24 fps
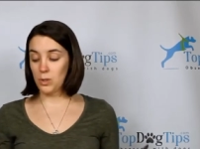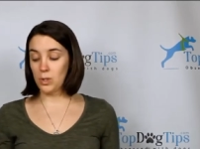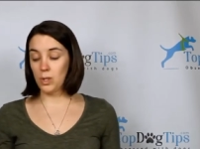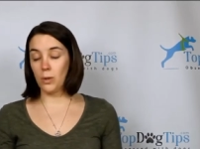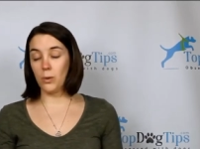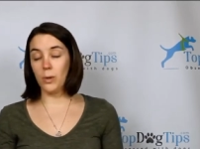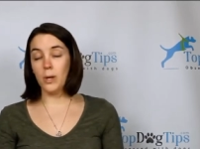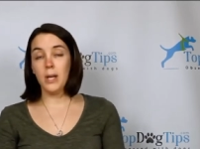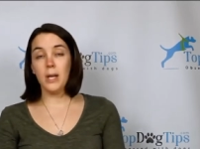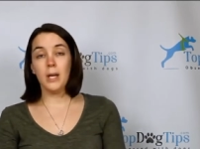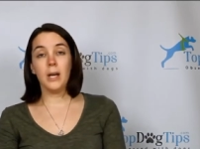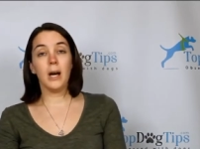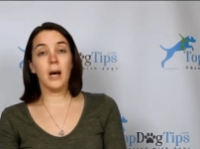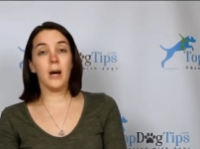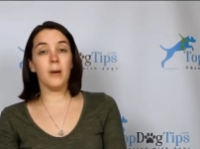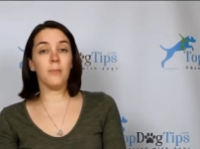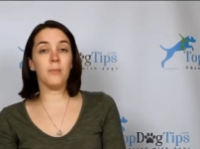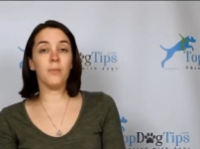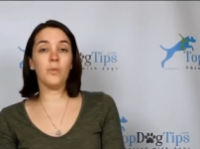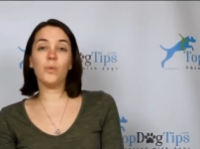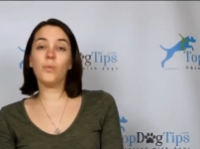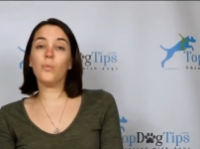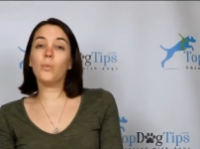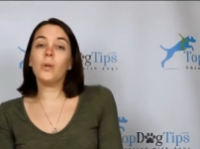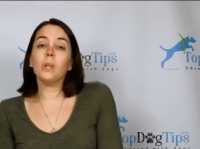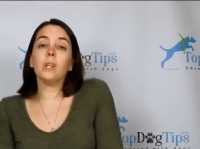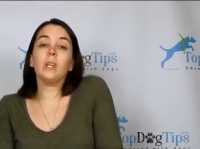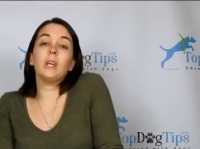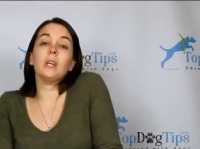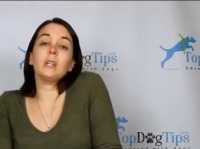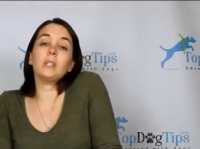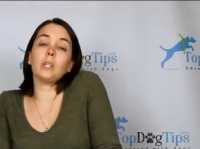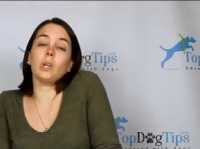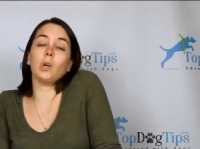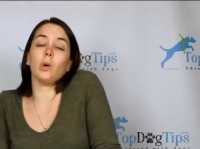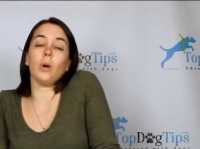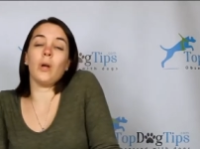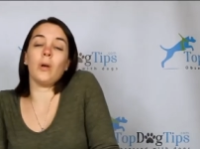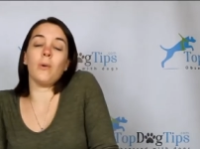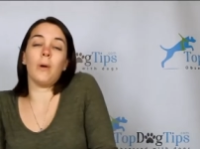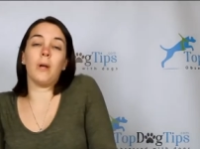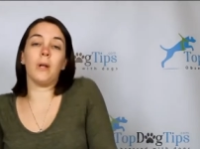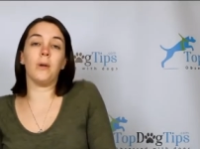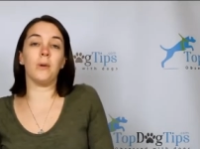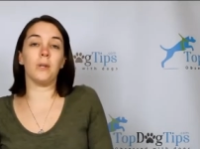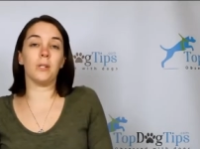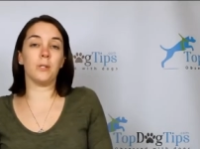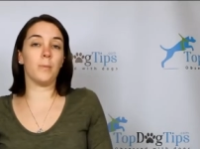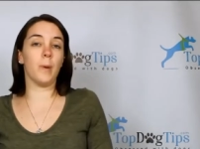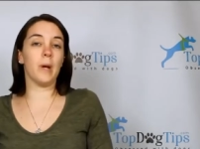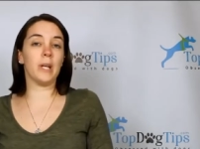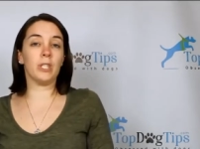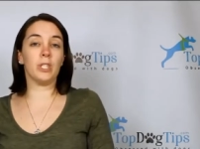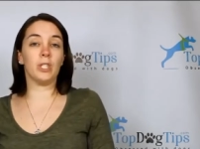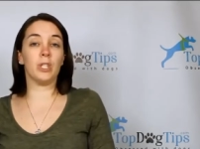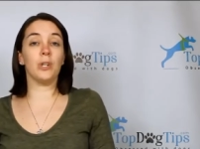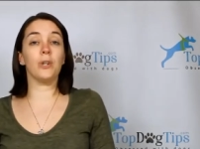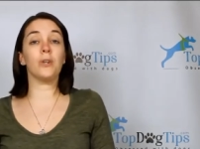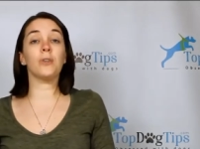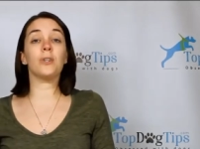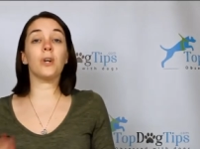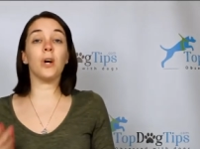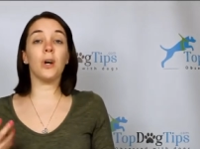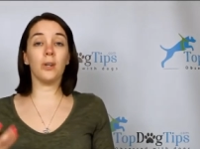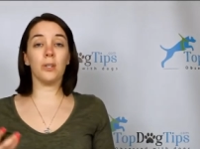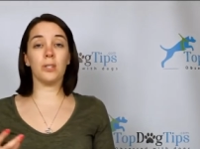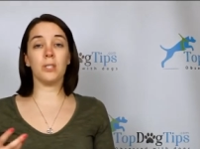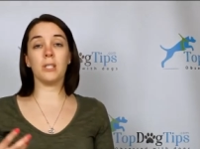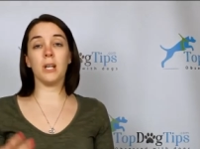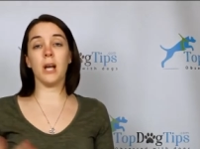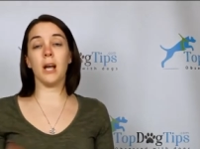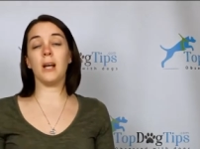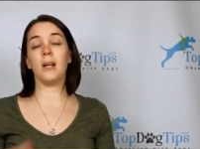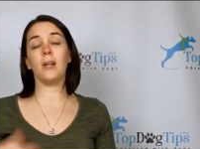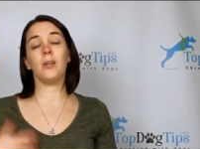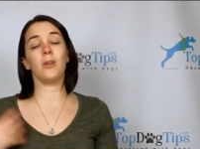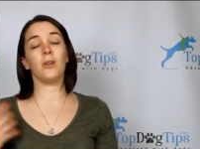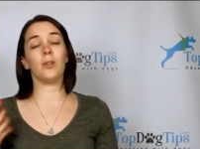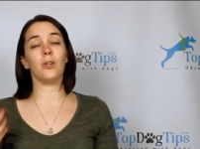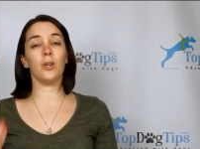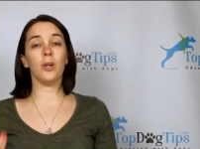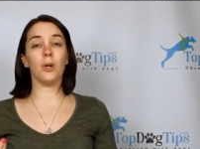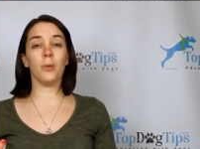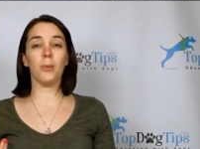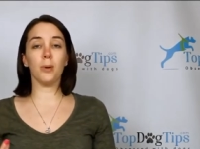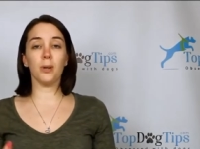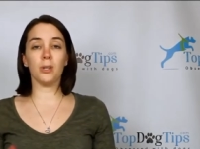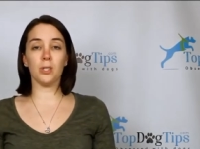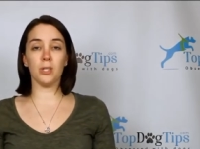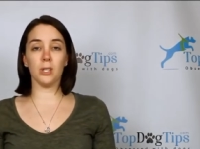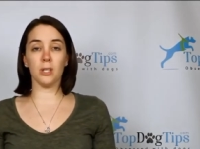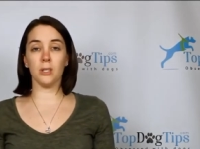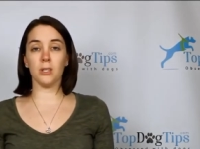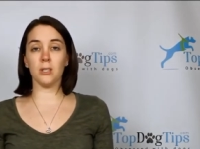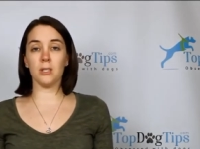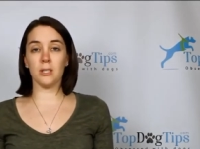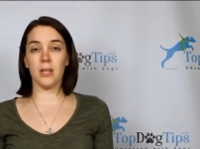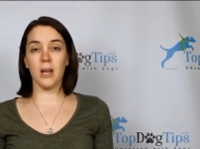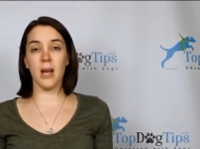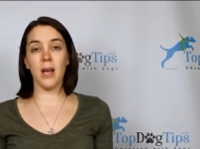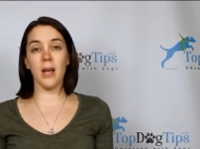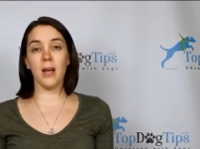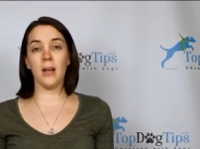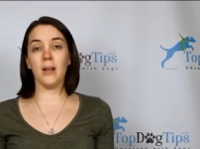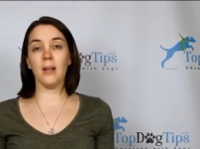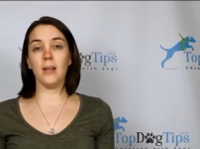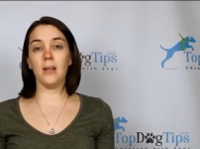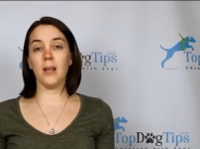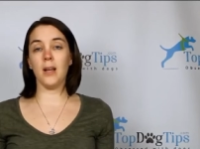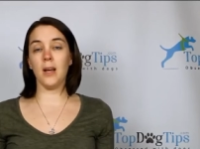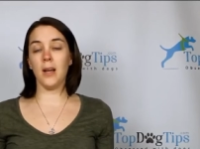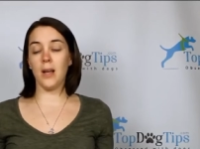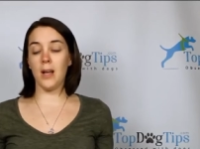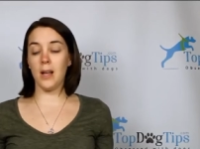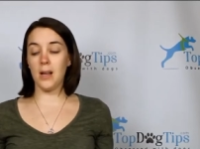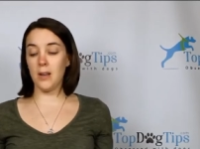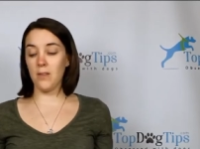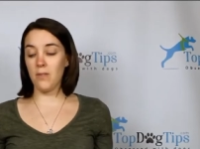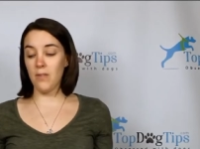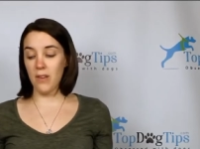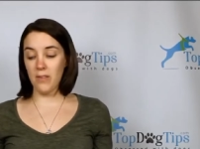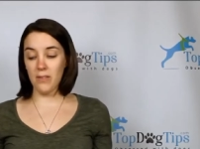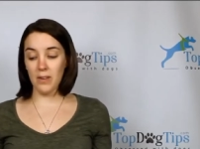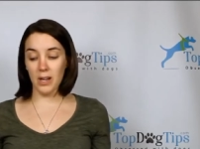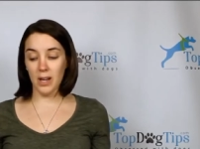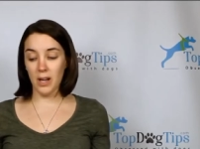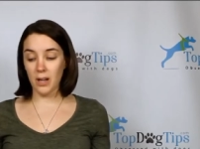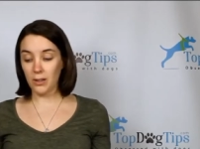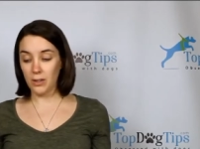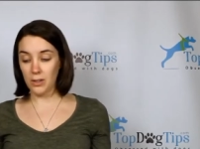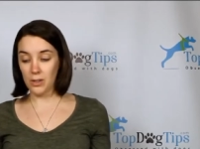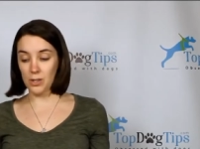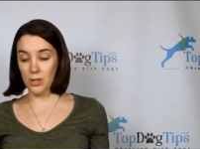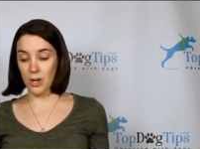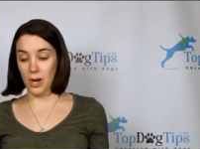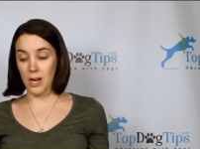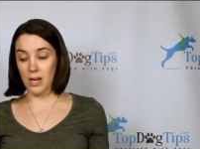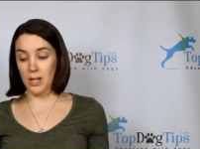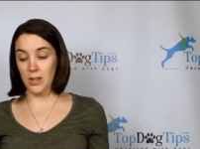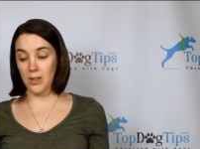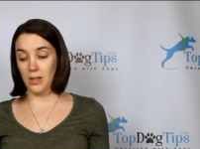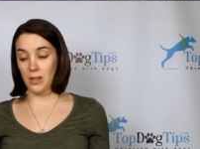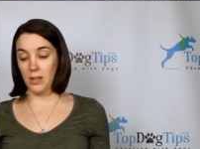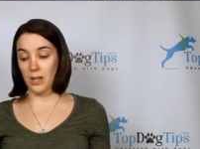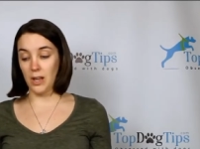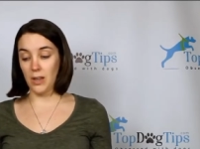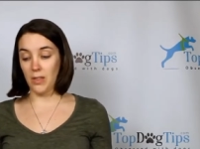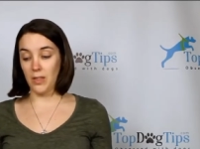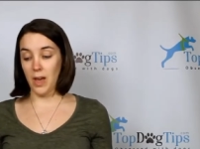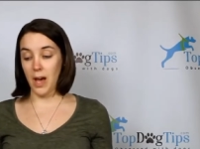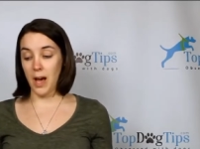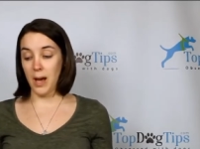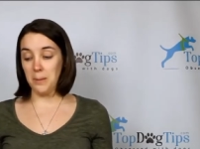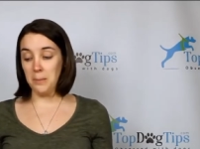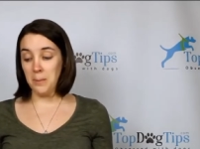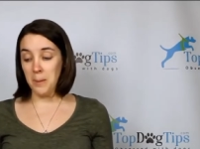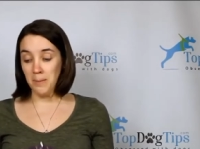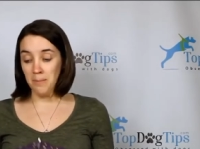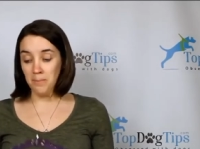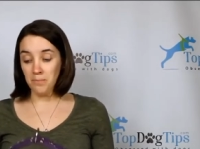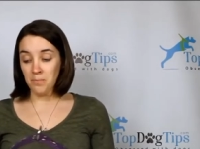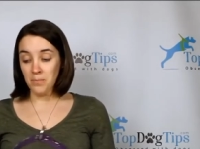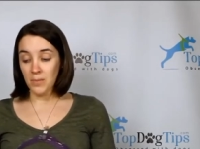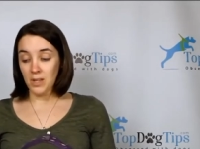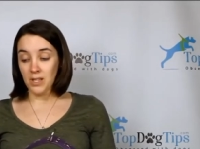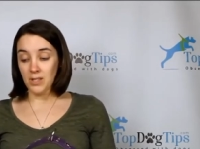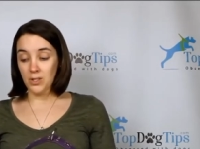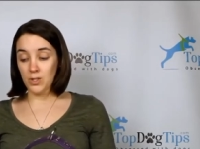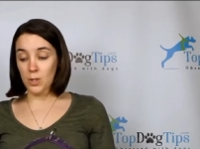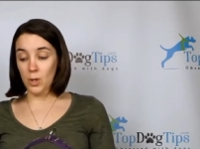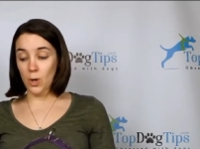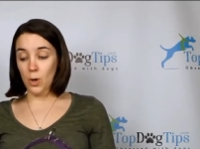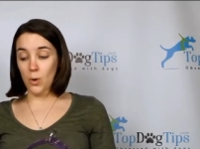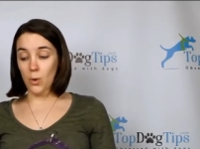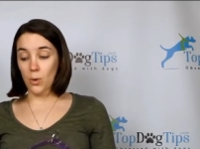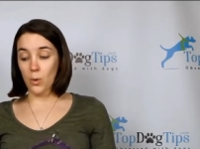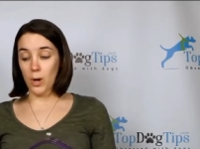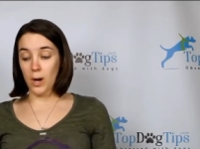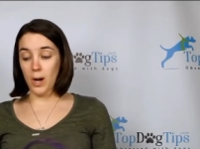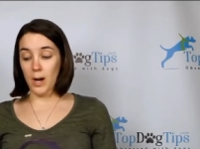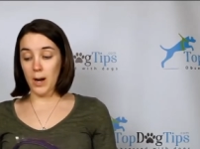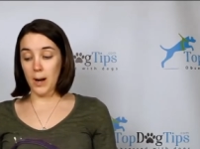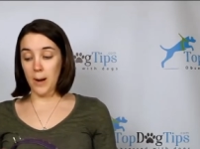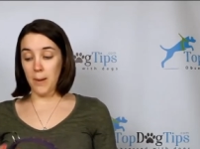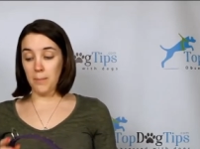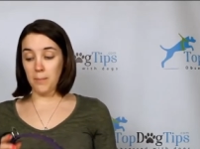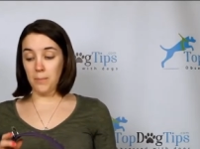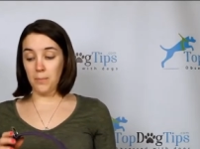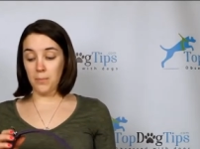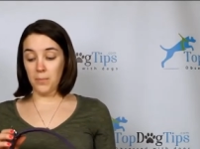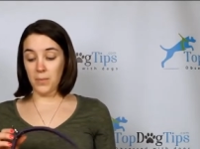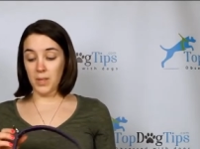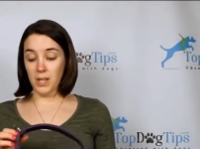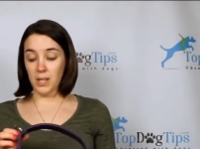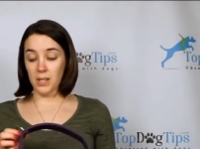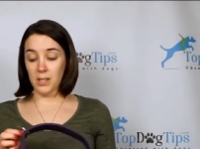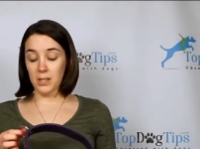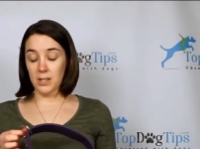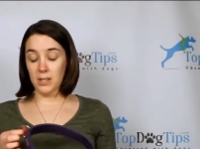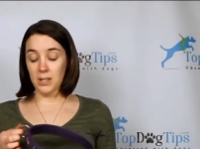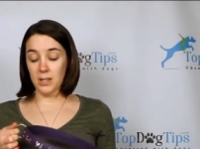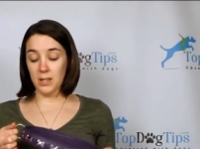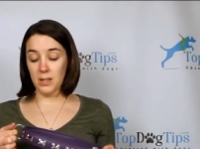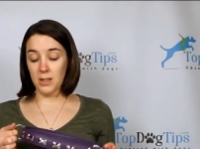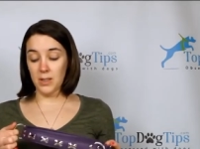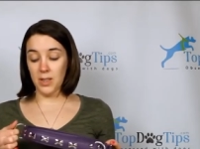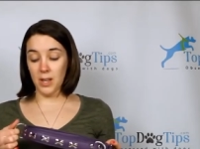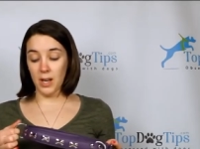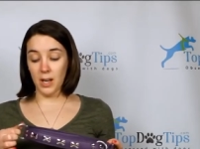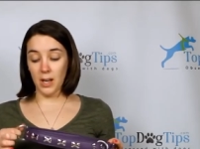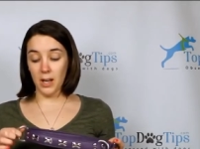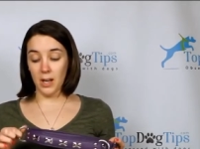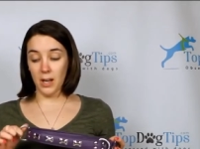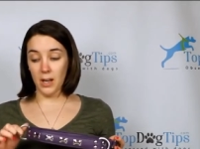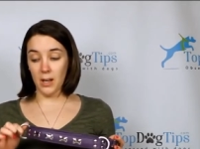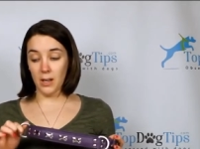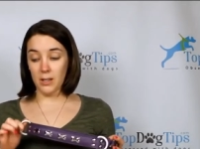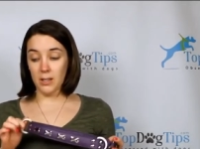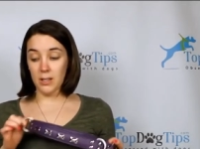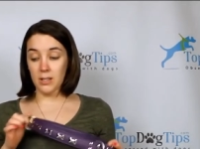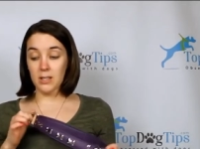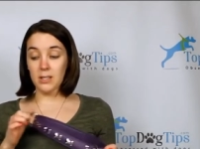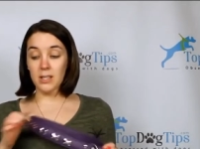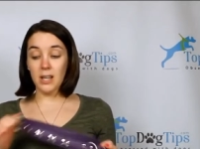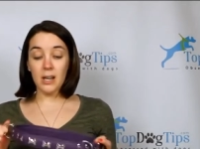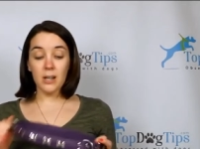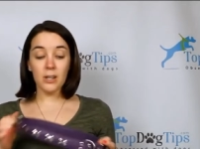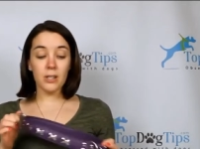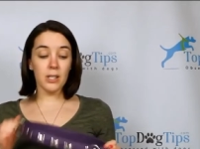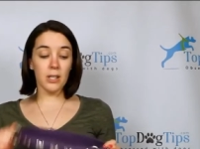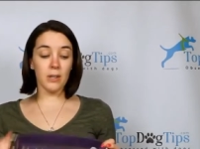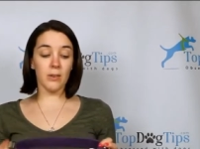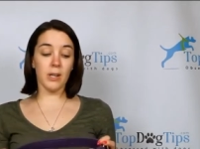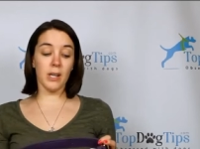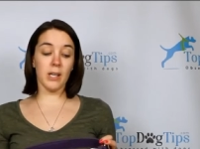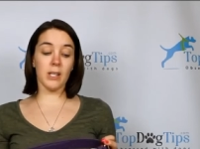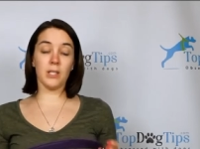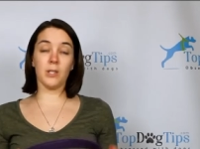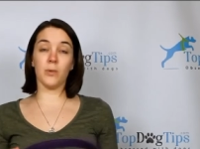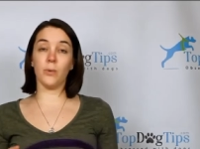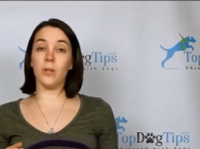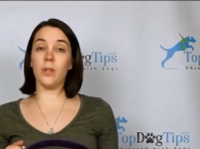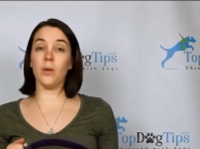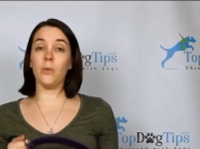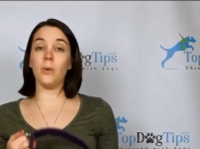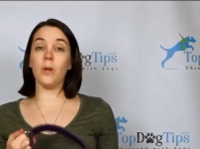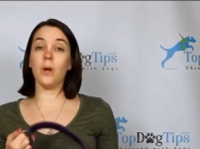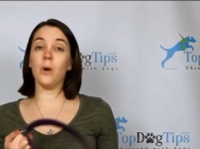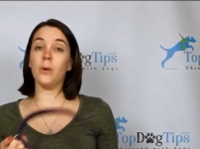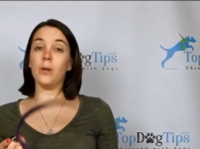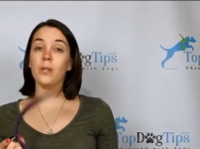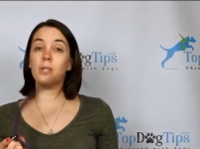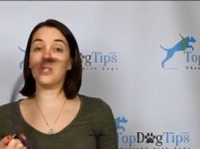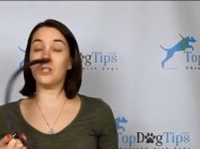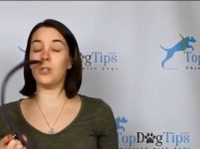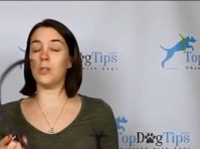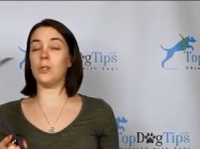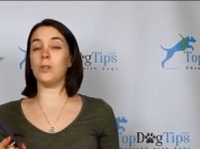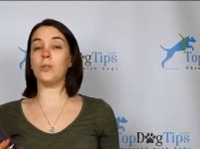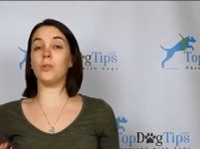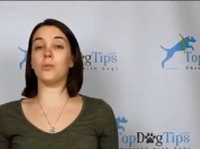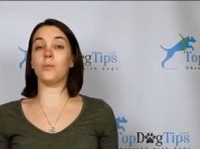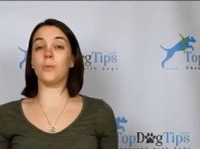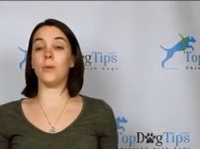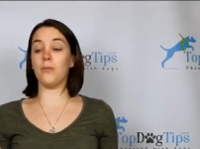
So really it's a great way to express your dog style or your personal style, any favorite colors or anything like that. So the center D-ring is the one that we always use.